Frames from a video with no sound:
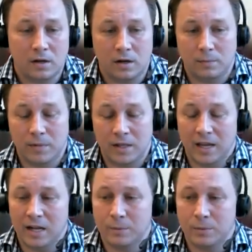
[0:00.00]
um, in the
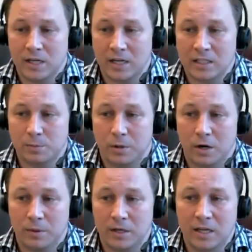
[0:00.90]
animal science
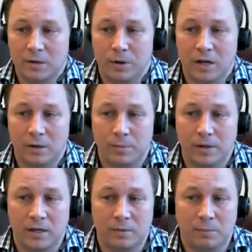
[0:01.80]
department. He'd probably
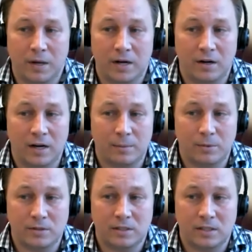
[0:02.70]
be better
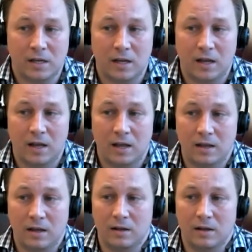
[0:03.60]
able to
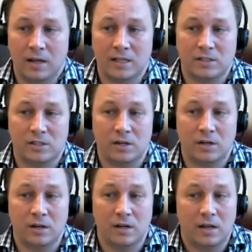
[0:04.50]

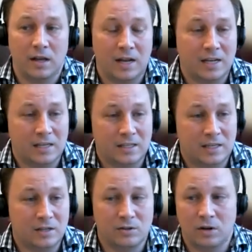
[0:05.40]
answer any
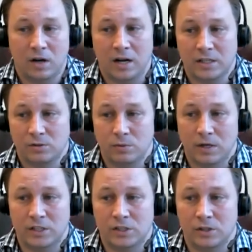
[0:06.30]
yield loss
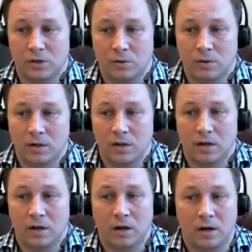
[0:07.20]
ratio
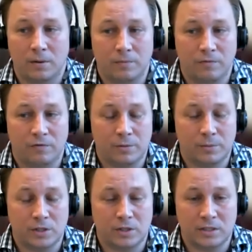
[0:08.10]
um, from
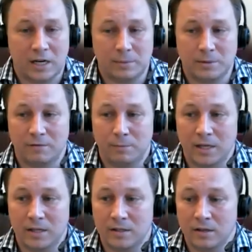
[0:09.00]
certain types of
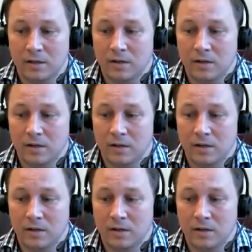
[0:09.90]
meat.